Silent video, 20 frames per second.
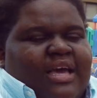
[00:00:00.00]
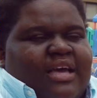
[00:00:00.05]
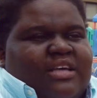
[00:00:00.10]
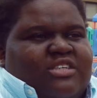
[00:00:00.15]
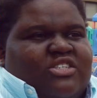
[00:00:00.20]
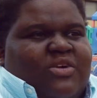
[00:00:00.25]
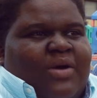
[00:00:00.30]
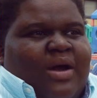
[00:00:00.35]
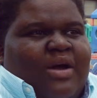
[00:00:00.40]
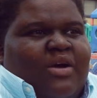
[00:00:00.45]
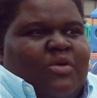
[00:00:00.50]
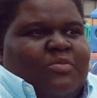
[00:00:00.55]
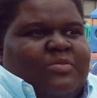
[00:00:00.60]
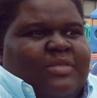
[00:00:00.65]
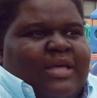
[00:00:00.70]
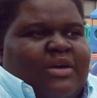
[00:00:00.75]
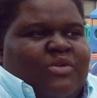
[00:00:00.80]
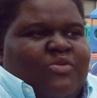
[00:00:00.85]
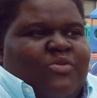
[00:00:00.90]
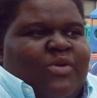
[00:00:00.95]
And so I hope
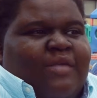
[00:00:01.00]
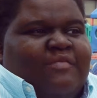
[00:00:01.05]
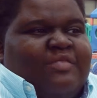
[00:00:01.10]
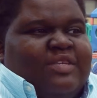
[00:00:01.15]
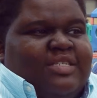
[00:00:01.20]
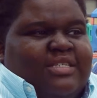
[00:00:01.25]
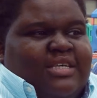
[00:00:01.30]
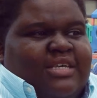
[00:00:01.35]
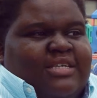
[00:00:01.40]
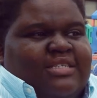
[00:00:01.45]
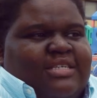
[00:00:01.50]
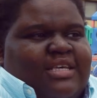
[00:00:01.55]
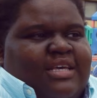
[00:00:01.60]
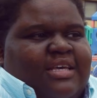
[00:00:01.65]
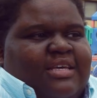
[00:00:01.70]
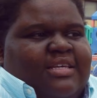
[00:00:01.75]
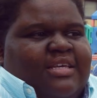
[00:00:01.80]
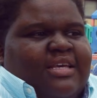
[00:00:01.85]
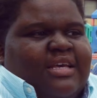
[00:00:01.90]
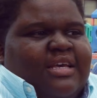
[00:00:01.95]
that whoever sees
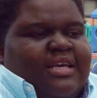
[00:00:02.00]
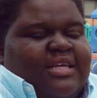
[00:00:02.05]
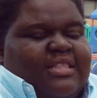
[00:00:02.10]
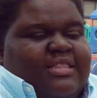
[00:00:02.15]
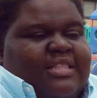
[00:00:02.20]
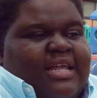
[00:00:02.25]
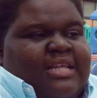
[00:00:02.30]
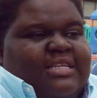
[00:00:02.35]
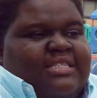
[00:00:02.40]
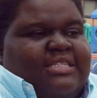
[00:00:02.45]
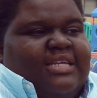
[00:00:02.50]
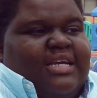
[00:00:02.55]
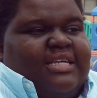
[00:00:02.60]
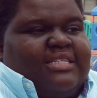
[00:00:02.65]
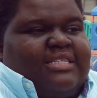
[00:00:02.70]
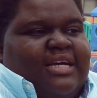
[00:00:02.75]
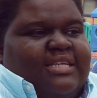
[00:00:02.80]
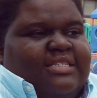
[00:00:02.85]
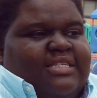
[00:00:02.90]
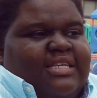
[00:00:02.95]
it, that it
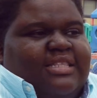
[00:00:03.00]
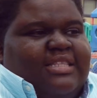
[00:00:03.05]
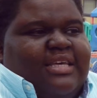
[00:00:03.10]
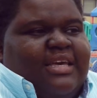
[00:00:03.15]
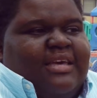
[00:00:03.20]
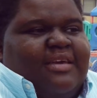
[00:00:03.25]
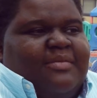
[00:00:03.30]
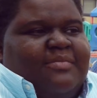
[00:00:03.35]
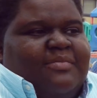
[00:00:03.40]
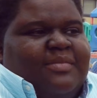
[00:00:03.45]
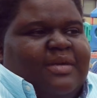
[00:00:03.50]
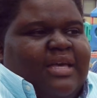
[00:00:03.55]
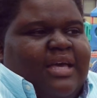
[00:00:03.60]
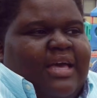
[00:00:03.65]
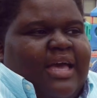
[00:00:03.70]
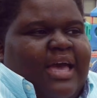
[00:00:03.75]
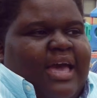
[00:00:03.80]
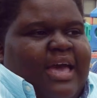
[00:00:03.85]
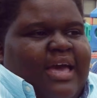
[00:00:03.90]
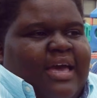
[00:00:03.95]
stands out to them
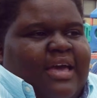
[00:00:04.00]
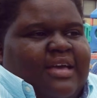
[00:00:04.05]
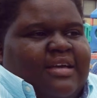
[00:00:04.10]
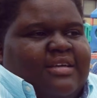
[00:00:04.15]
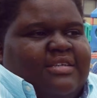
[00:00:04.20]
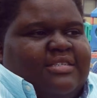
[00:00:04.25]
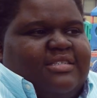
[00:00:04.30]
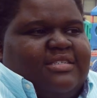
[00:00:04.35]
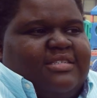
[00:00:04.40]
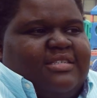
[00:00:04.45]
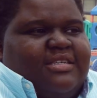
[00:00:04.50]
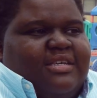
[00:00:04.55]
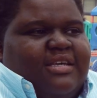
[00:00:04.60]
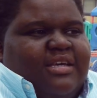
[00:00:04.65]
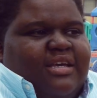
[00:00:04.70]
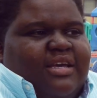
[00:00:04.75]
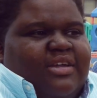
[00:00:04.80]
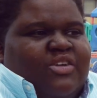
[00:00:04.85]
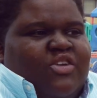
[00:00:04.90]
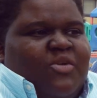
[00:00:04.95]
as
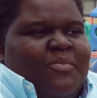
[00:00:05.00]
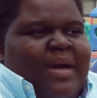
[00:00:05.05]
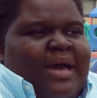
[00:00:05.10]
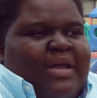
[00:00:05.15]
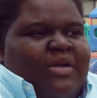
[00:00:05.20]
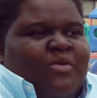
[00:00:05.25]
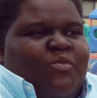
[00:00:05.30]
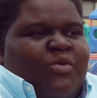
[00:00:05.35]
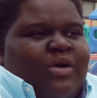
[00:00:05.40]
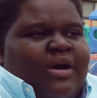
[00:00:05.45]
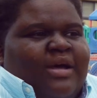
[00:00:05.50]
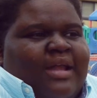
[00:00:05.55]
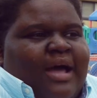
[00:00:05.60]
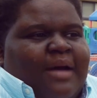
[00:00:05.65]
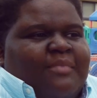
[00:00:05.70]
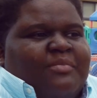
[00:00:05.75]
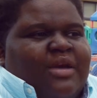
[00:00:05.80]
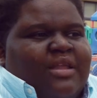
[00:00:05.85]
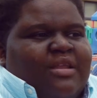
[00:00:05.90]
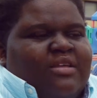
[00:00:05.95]
no matter what,
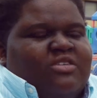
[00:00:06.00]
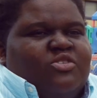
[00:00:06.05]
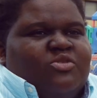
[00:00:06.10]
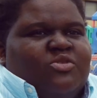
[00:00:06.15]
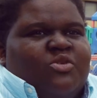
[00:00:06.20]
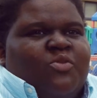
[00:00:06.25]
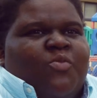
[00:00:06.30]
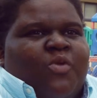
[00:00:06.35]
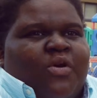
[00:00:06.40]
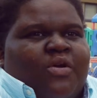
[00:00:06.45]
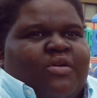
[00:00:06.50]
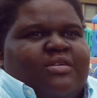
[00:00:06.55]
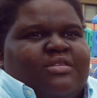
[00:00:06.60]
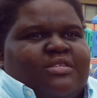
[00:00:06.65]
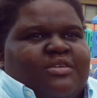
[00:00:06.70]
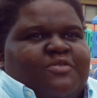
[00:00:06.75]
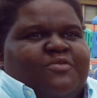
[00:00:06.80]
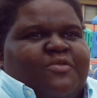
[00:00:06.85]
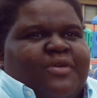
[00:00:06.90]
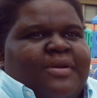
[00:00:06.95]
I'm gonna do the work
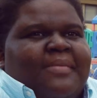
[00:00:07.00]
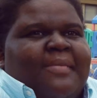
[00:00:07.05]
to free